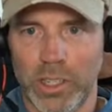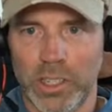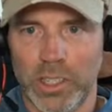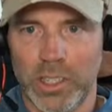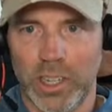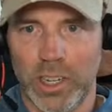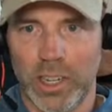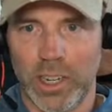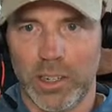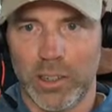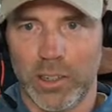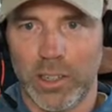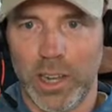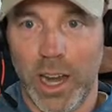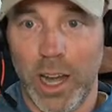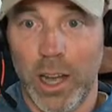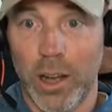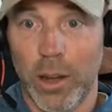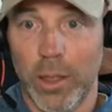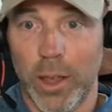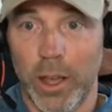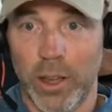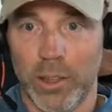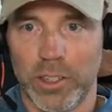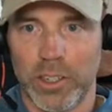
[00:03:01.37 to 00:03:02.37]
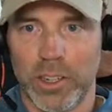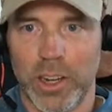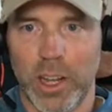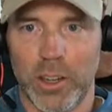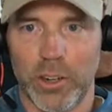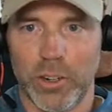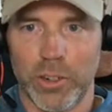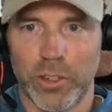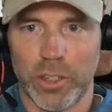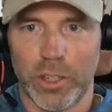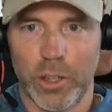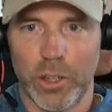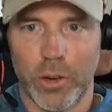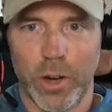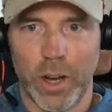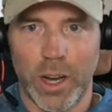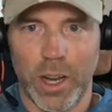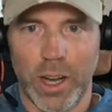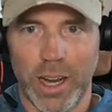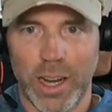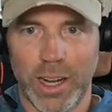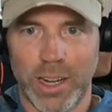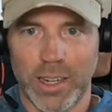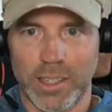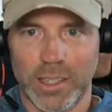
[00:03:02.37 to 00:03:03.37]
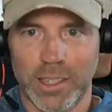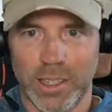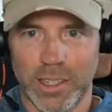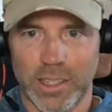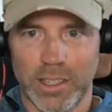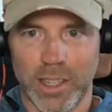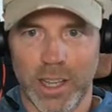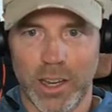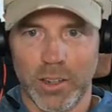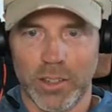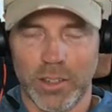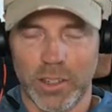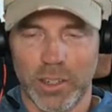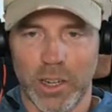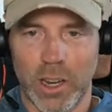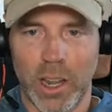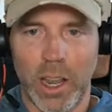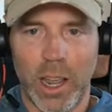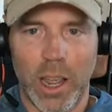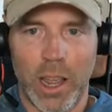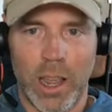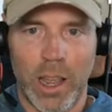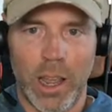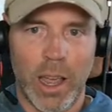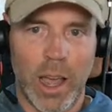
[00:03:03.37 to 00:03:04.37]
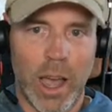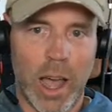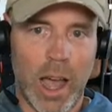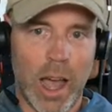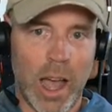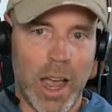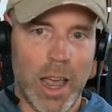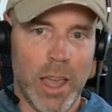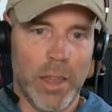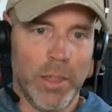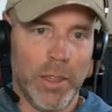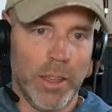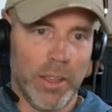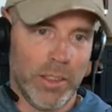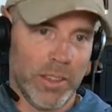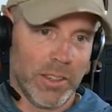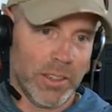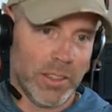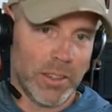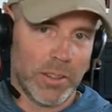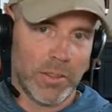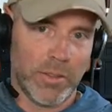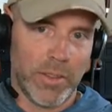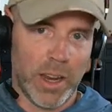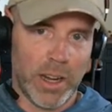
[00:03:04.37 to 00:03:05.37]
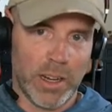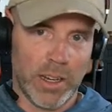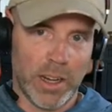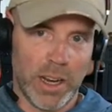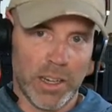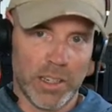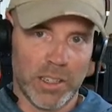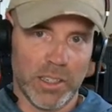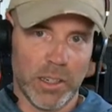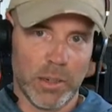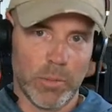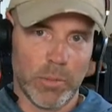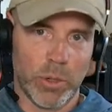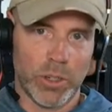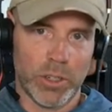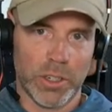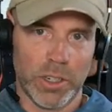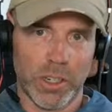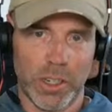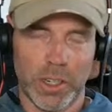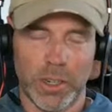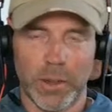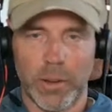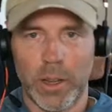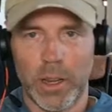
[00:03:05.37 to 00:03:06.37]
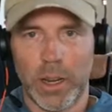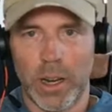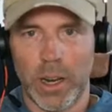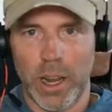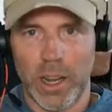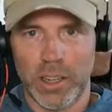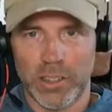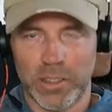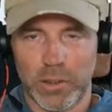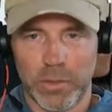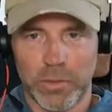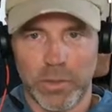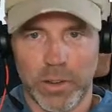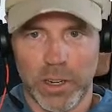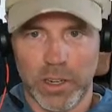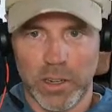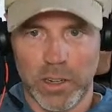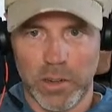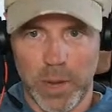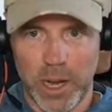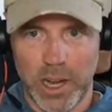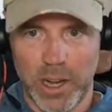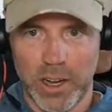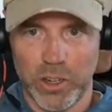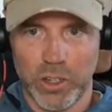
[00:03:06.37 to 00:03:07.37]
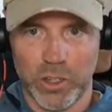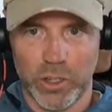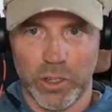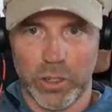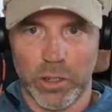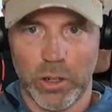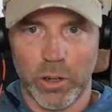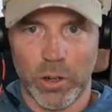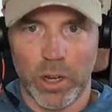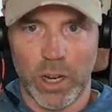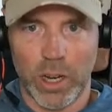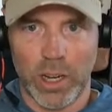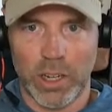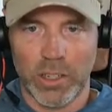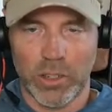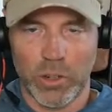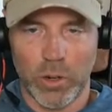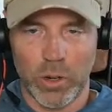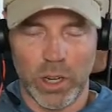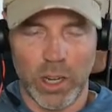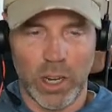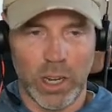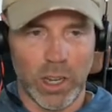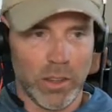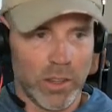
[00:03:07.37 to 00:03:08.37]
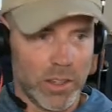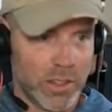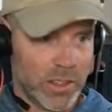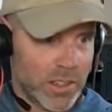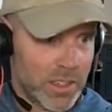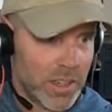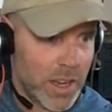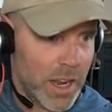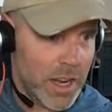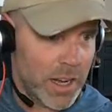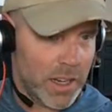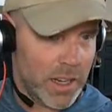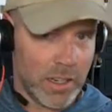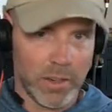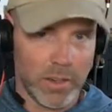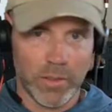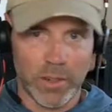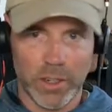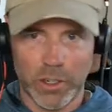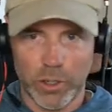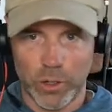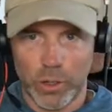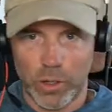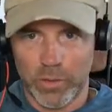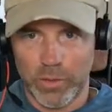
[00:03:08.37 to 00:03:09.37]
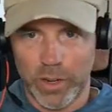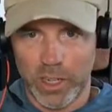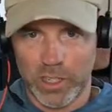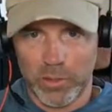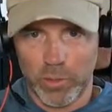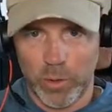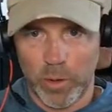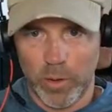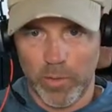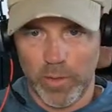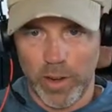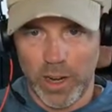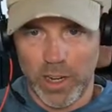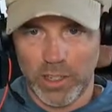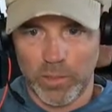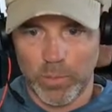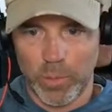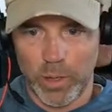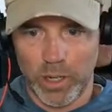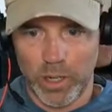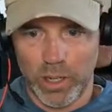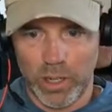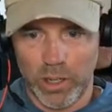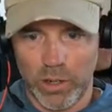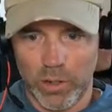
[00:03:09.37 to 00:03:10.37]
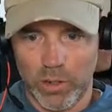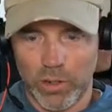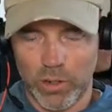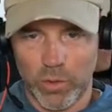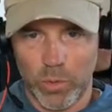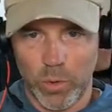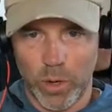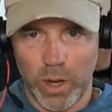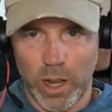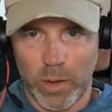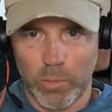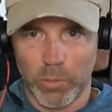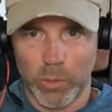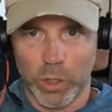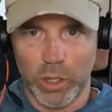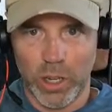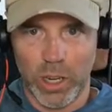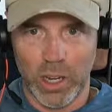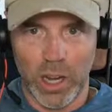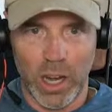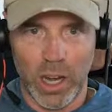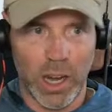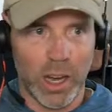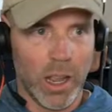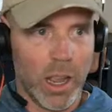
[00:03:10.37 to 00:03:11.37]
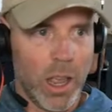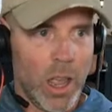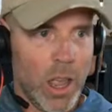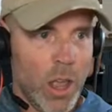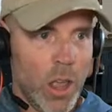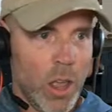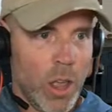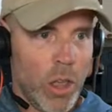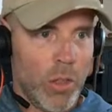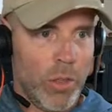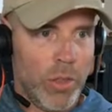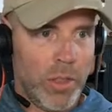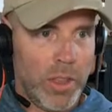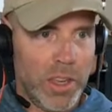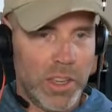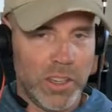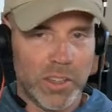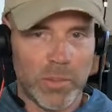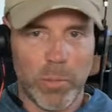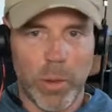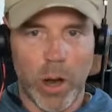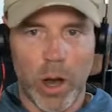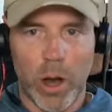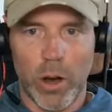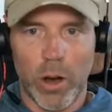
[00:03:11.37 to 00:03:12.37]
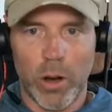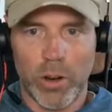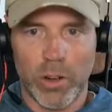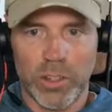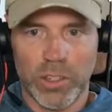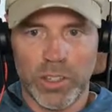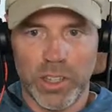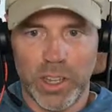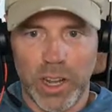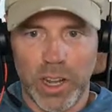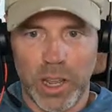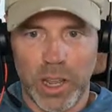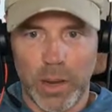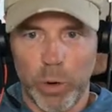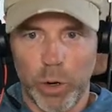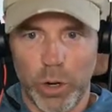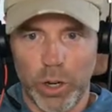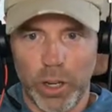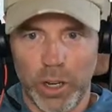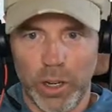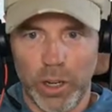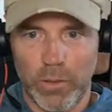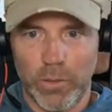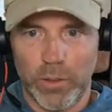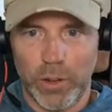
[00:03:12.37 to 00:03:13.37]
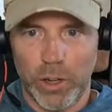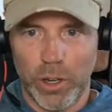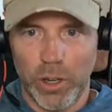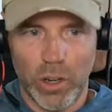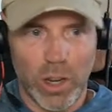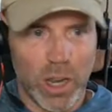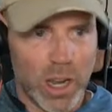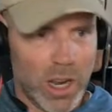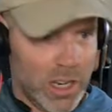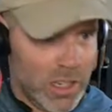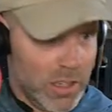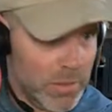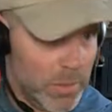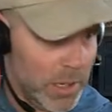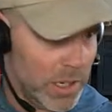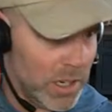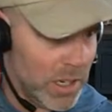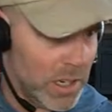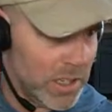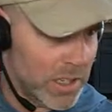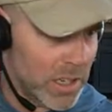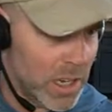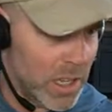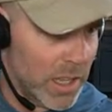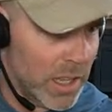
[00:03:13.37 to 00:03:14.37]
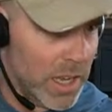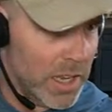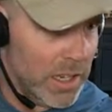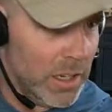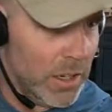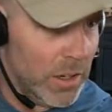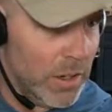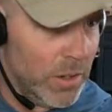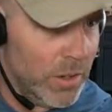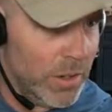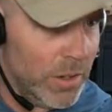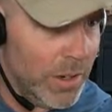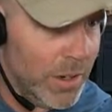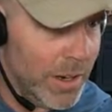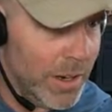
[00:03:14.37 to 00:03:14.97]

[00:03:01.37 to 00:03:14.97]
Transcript: sitting $10,000 lower at 86,000. I think this is fantastic personally as a fund manager. Okay, so again, this is not individual investment advice, but here's what I'm looking at. These bars that I put in for you guys because I like you